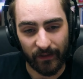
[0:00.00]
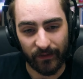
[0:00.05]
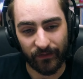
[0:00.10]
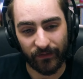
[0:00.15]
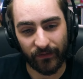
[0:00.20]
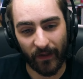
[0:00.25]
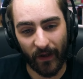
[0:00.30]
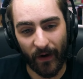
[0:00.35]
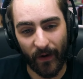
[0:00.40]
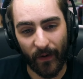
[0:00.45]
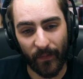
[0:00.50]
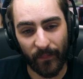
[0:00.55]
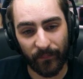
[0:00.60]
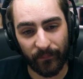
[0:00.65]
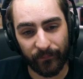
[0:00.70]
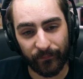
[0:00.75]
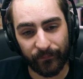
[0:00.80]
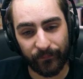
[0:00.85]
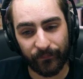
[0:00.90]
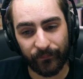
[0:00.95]
So,
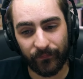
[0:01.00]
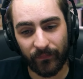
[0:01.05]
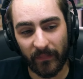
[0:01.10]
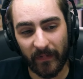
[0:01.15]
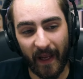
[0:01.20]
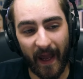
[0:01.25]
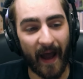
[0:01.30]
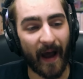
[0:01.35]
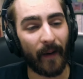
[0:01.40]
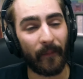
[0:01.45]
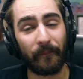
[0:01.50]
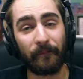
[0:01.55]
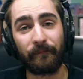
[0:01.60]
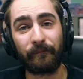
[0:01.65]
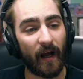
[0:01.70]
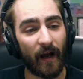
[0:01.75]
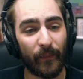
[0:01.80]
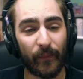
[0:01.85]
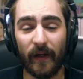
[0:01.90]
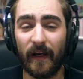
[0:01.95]
yeah,
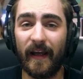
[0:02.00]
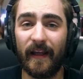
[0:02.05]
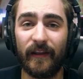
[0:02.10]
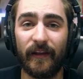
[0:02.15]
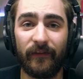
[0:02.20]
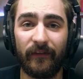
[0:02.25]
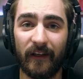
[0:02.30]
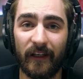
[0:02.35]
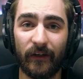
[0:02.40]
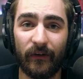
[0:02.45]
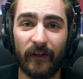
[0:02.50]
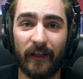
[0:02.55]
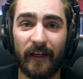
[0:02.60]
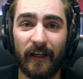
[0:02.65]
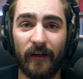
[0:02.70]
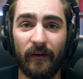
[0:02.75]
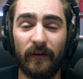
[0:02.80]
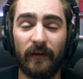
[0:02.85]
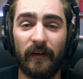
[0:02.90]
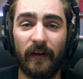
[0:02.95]
I'm gonna end the video
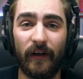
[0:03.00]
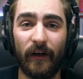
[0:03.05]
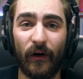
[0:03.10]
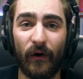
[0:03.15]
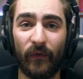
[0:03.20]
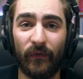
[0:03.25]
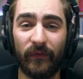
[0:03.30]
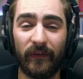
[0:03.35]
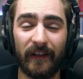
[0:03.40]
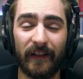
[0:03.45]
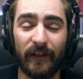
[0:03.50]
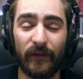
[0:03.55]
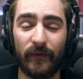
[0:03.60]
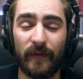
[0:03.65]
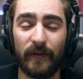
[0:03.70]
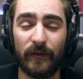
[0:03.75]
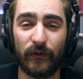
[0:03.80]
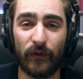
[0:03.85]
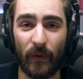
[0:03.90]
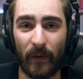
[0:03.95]
here. Hopefully you
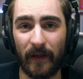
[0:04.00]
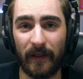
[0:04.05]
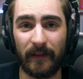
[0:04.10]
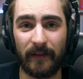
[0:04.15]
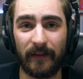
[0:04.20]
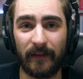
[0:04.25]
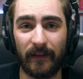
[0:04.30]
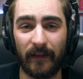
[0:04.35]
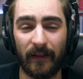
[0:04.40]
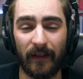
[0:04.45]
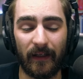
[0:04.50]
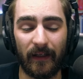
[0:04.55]
enjoyed.